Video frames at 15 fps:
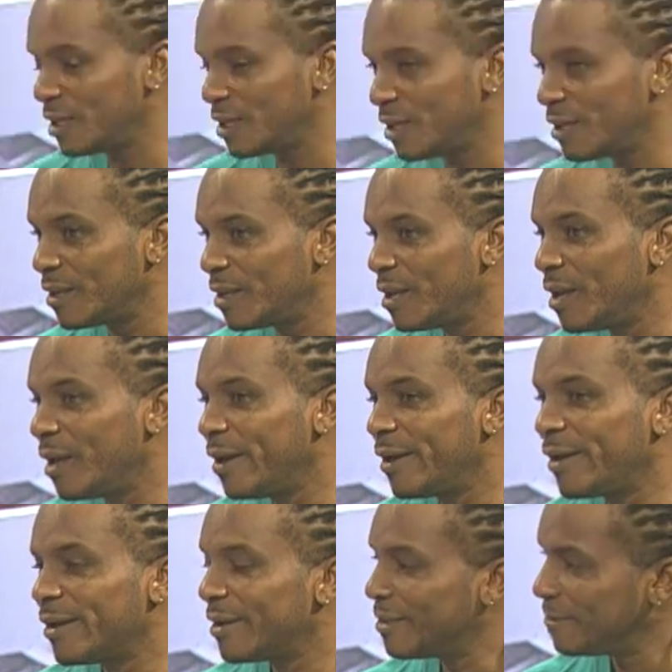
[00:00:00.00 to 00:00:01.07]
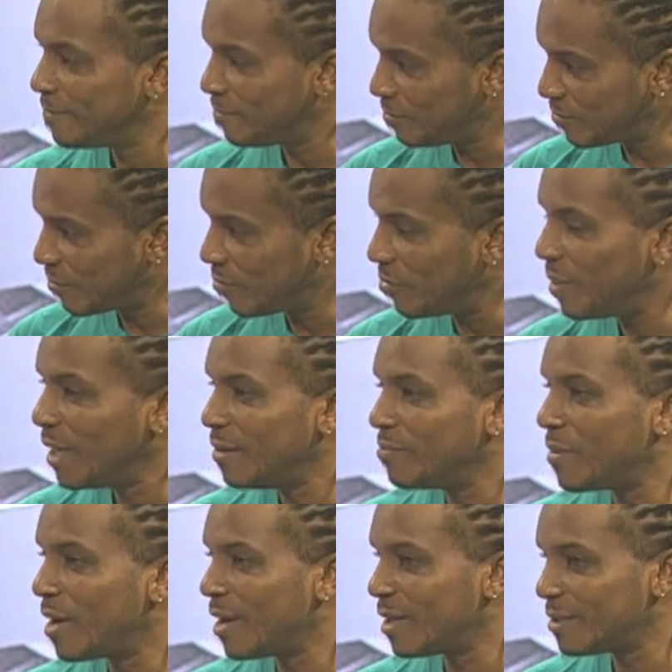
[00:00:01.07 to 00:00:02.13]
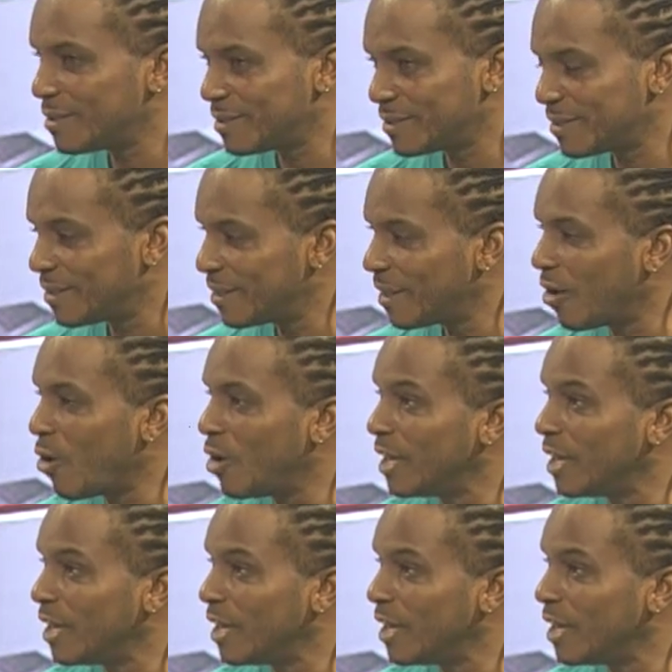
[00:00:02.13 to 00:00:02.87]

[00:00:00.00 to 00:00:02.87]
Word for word: Okay, so this is big mass, big mass, not sailor, all